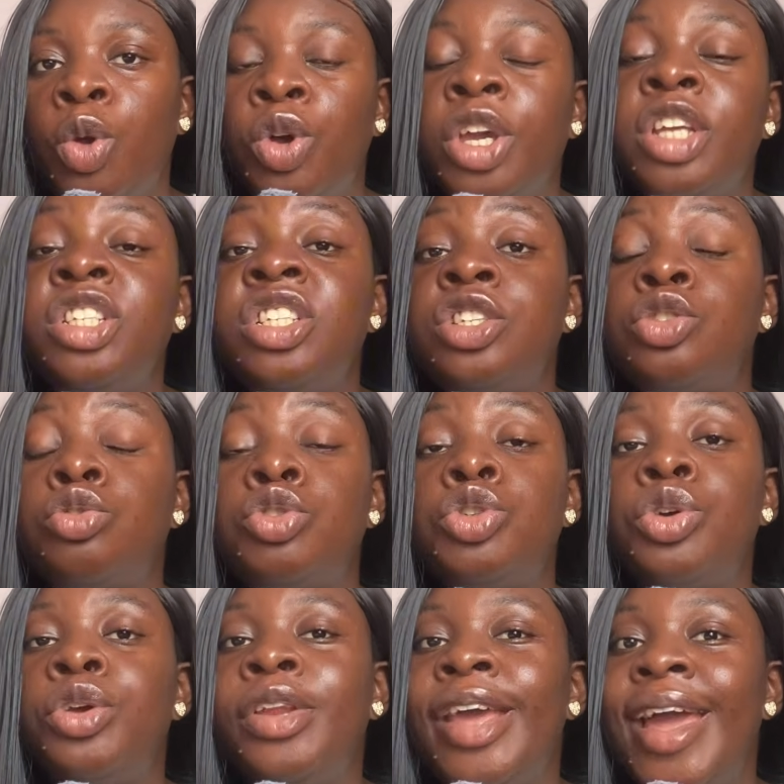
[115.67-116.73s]
Okay, this is to
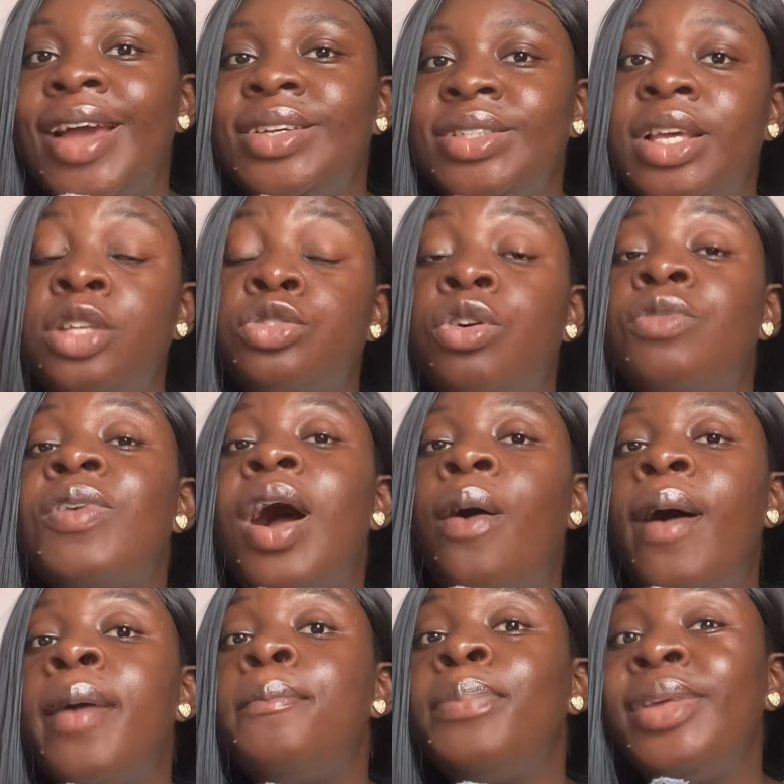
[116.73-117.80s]
show you the extent of how
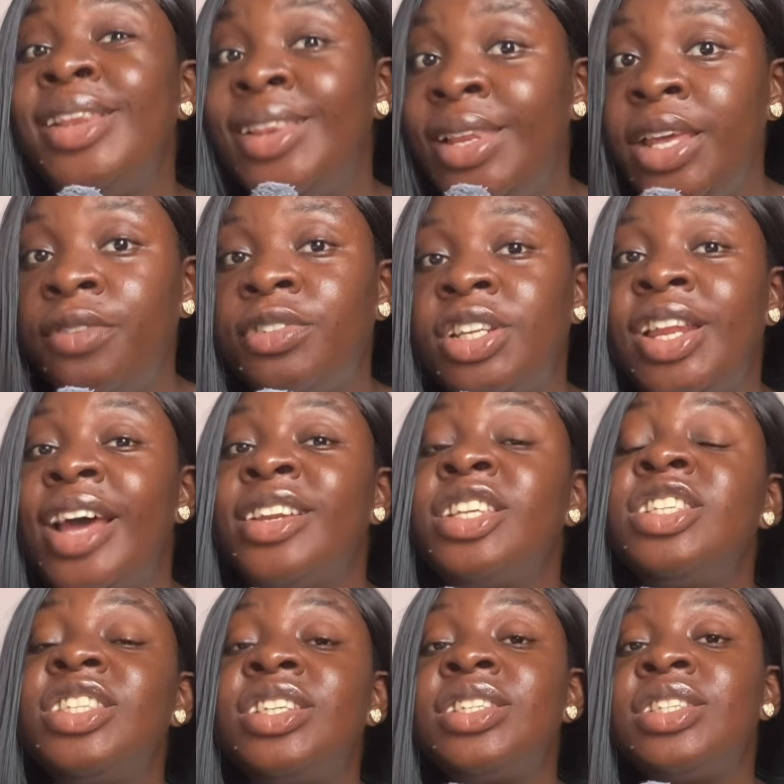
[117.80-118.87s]
I believed that
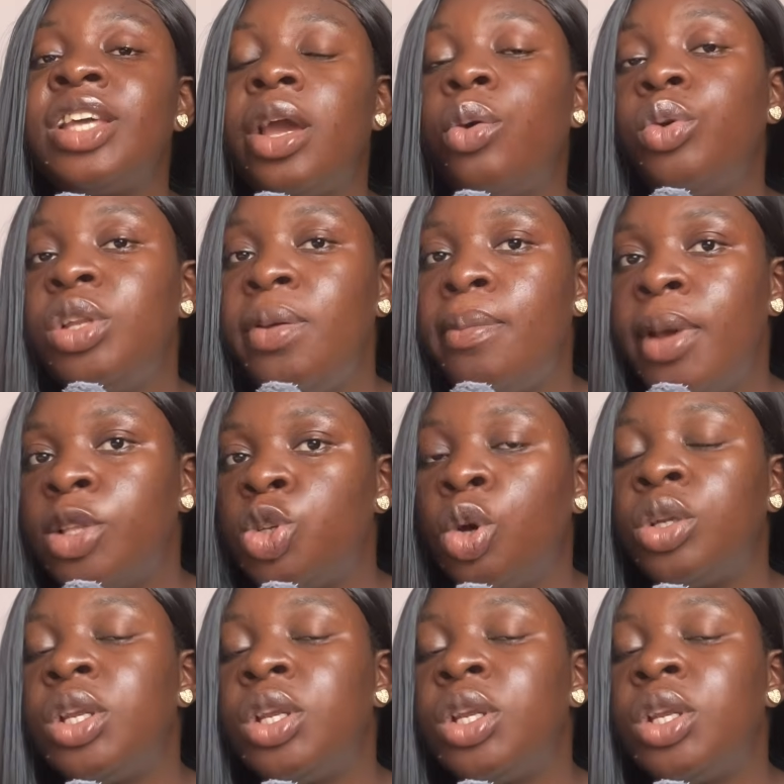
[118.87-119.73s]
this is the only method